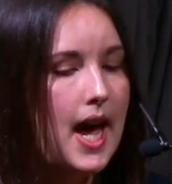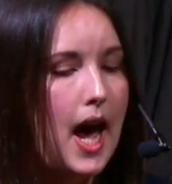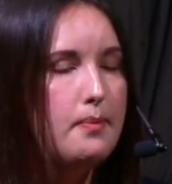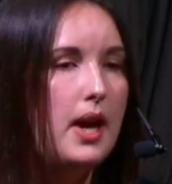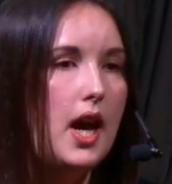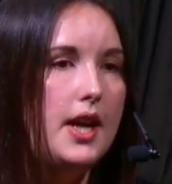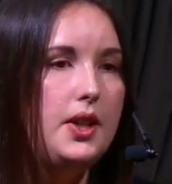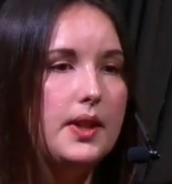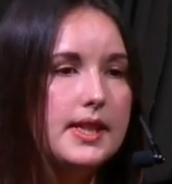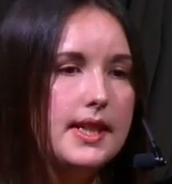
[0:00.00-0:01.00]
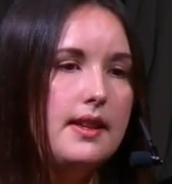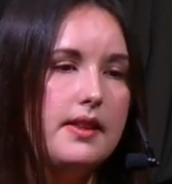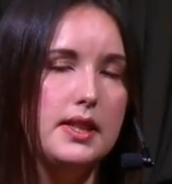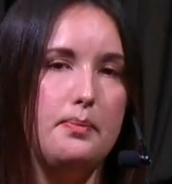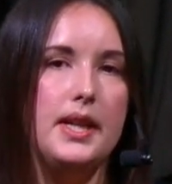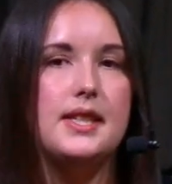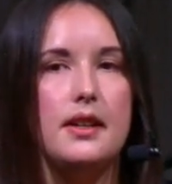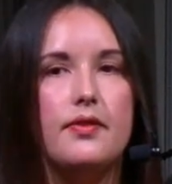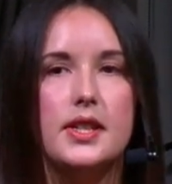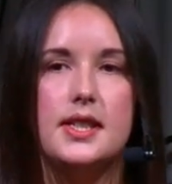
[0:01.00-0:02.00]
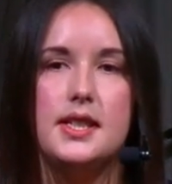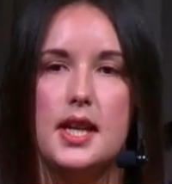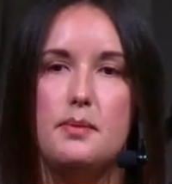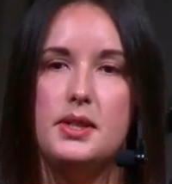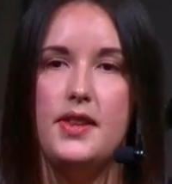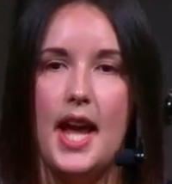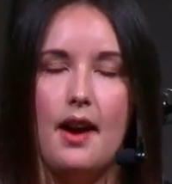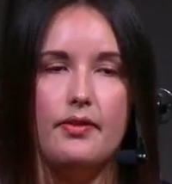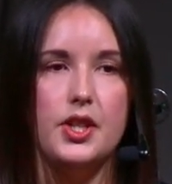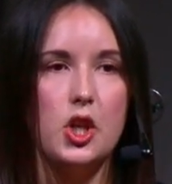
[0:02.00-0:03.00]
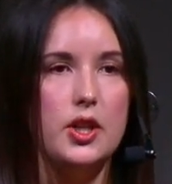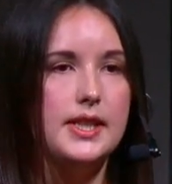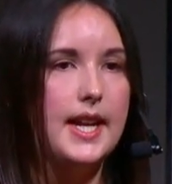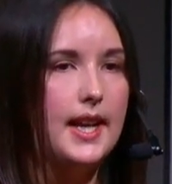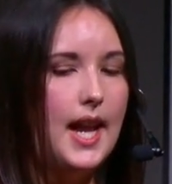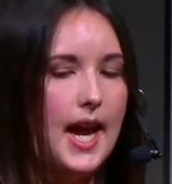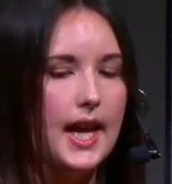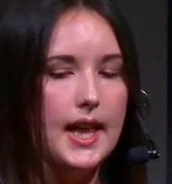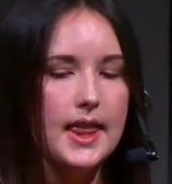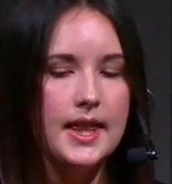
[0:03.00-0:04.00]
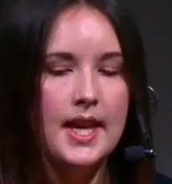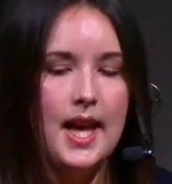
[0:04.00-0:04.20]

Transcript: and you can see that there's a big difference in terms of the average content length.